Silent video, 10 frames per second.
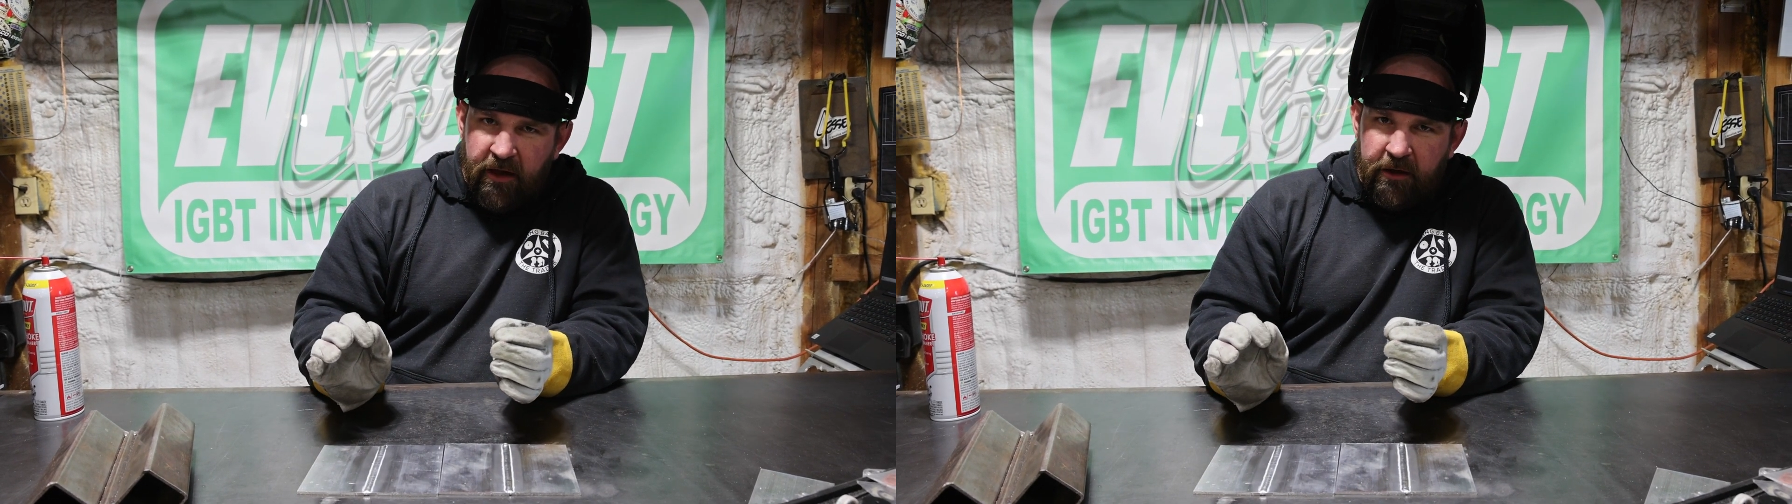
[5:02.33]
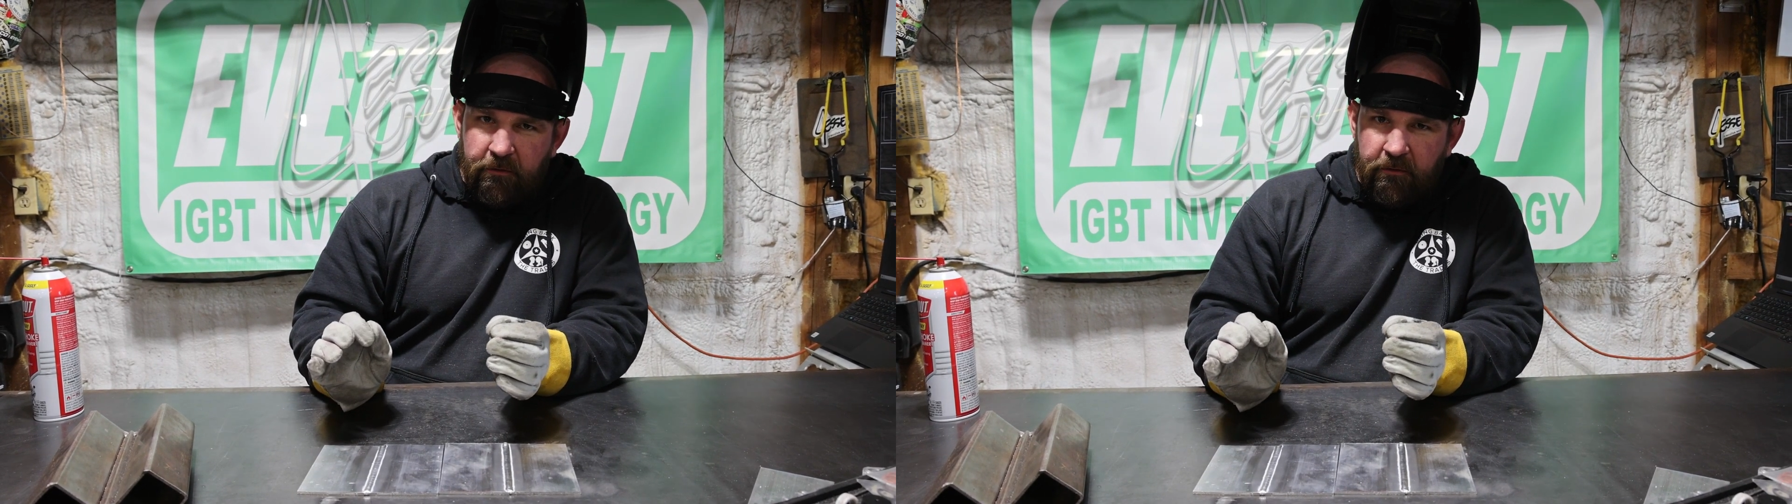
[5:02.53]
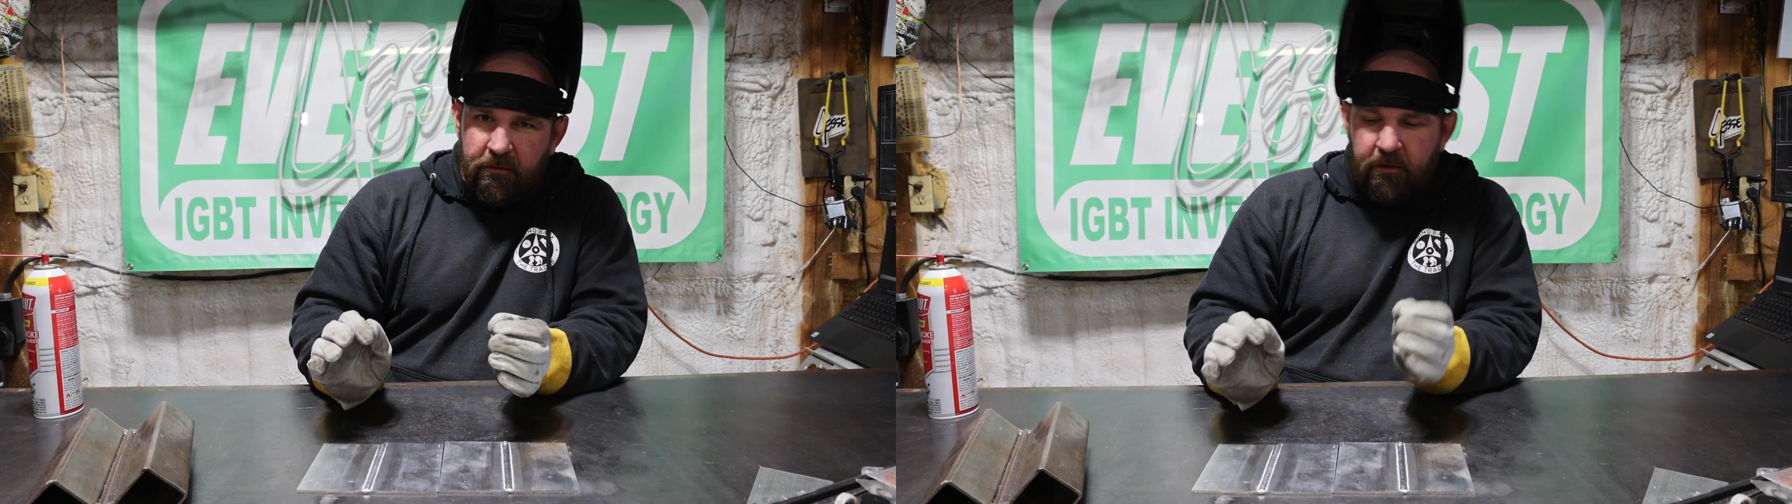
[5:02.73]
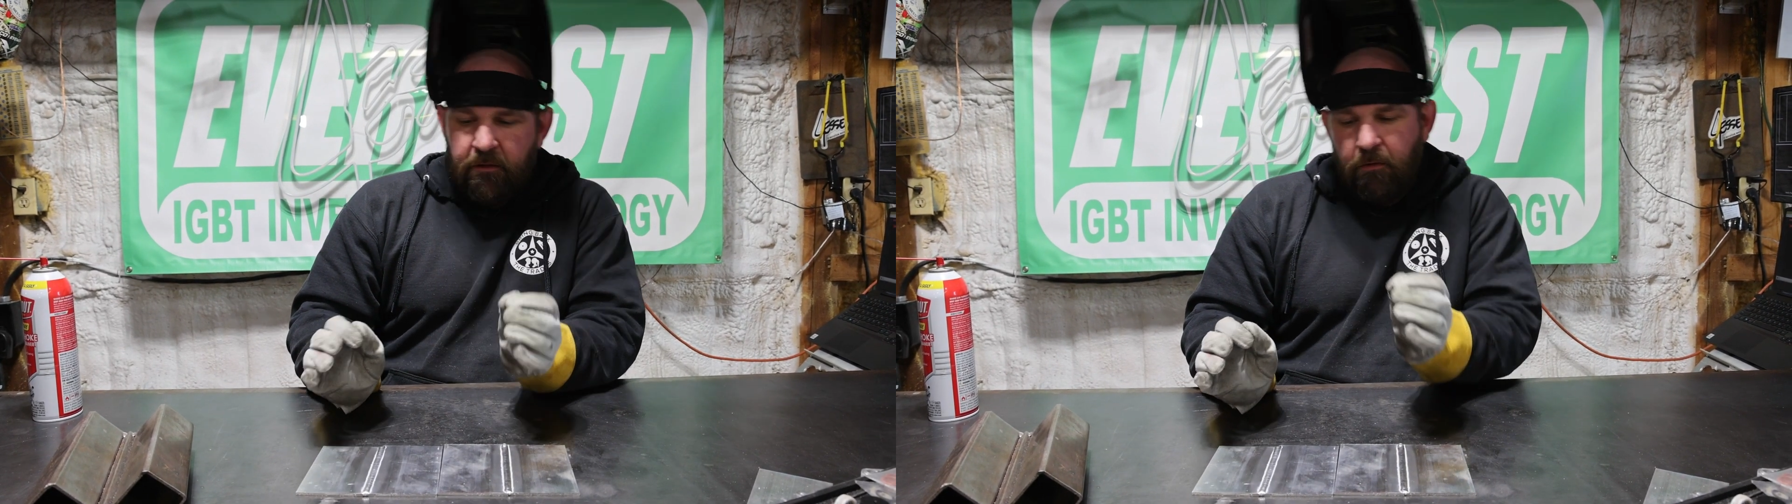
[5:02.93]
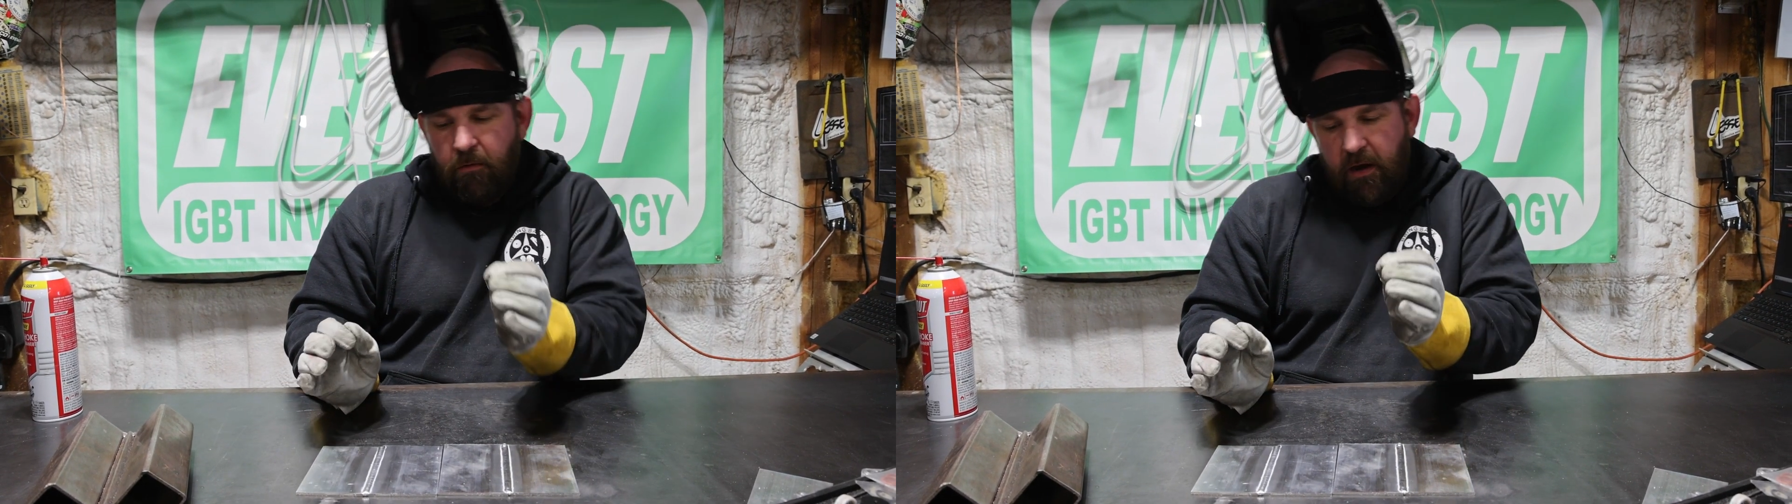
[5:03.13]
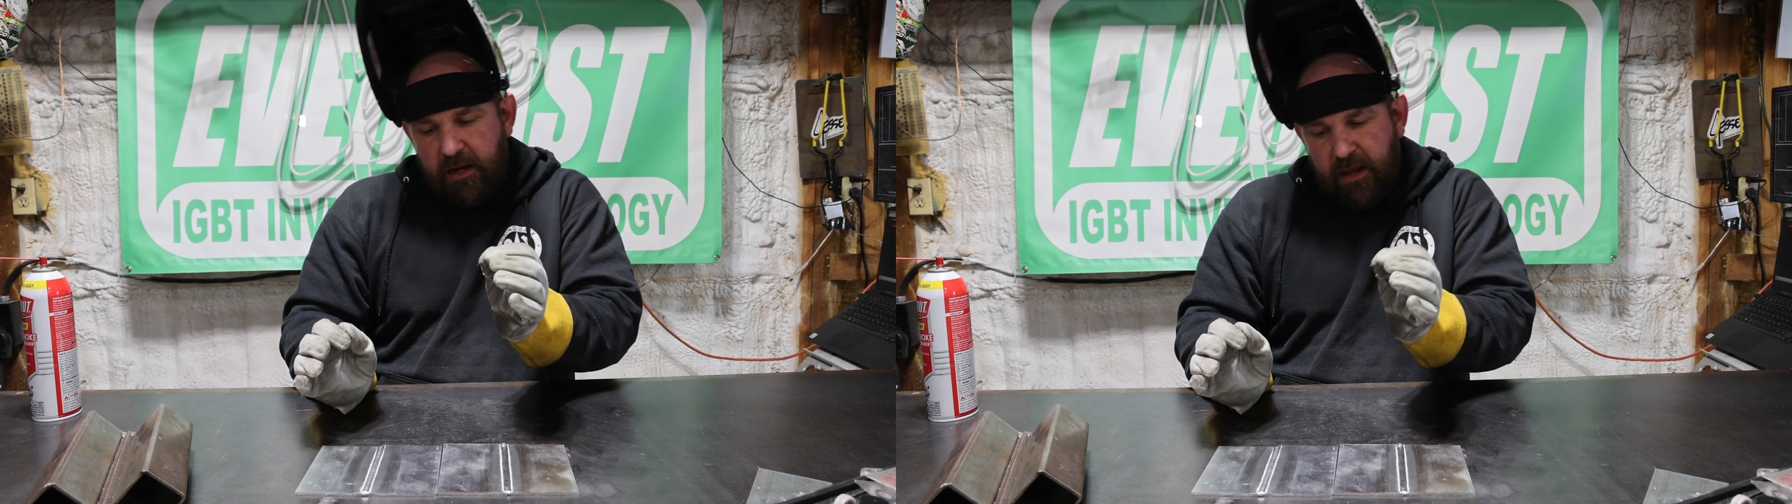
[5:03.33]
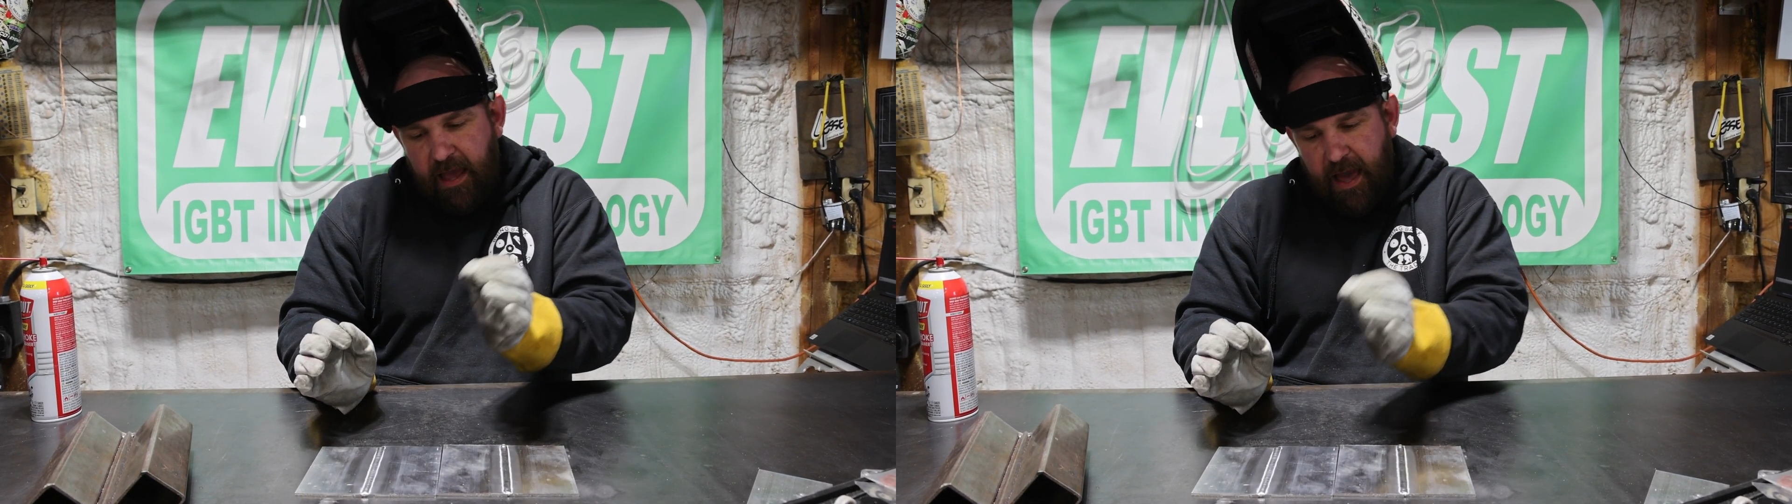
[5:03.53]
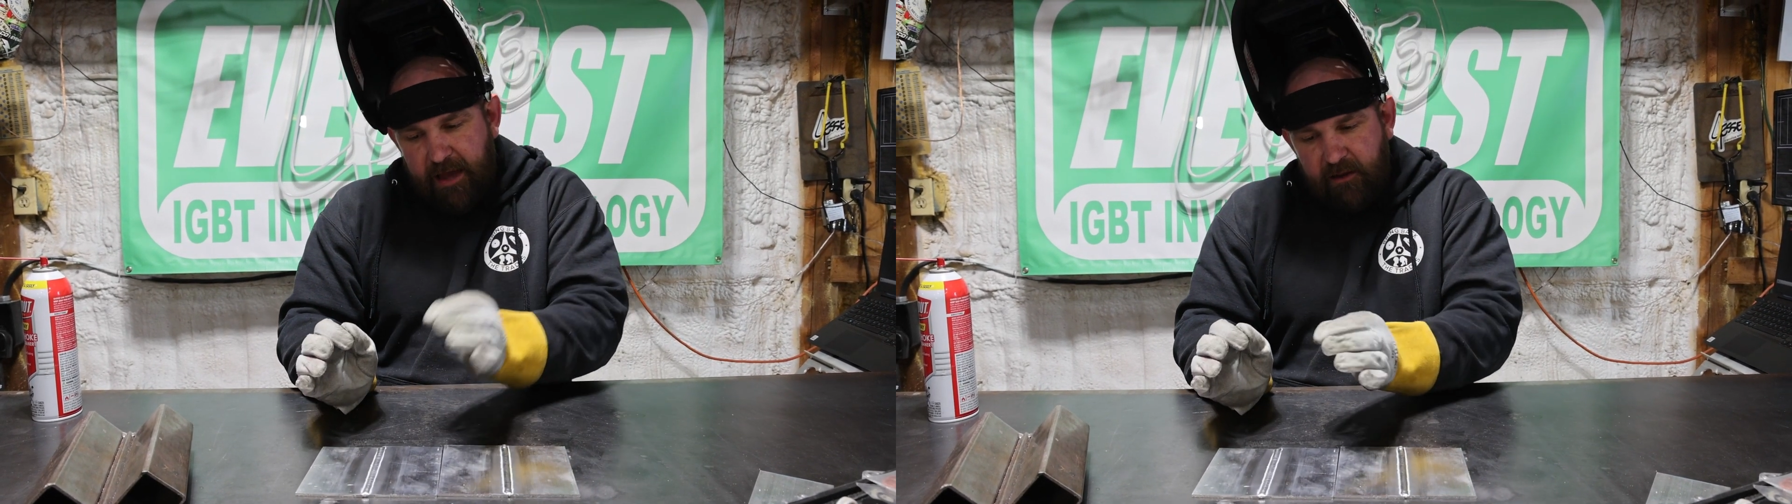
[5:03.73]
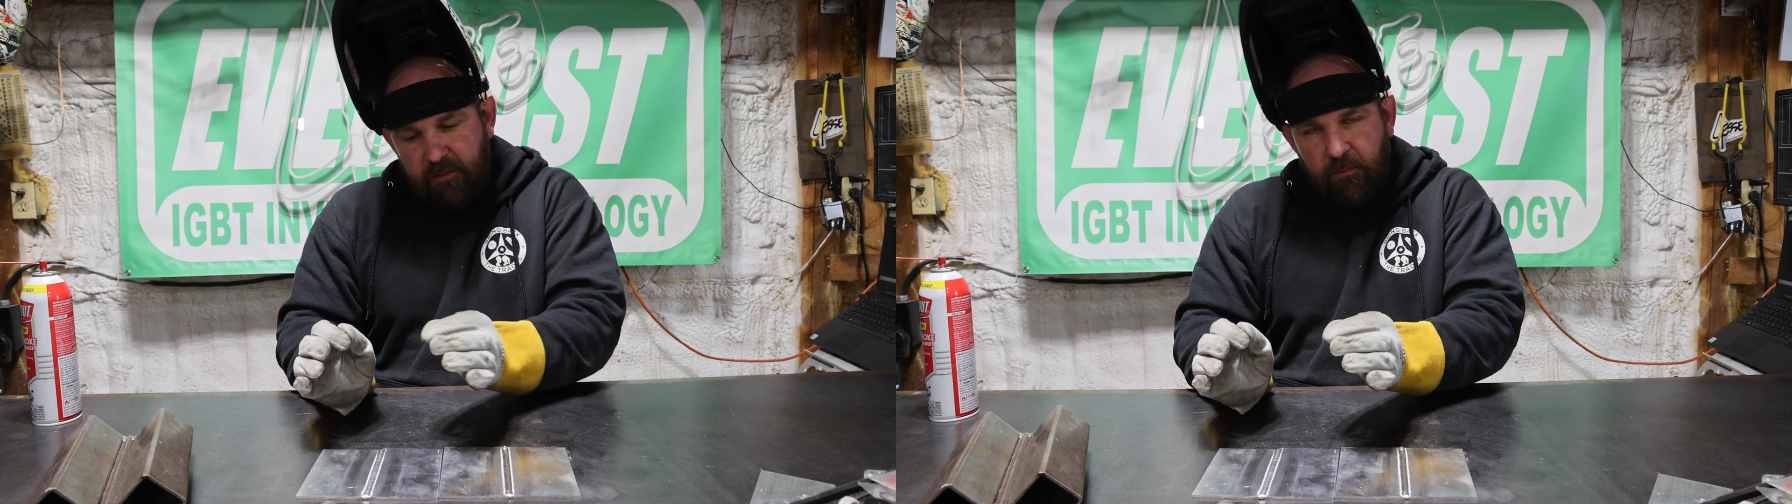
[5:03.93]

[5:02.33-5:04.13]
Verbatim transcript: angle, or I need to add a little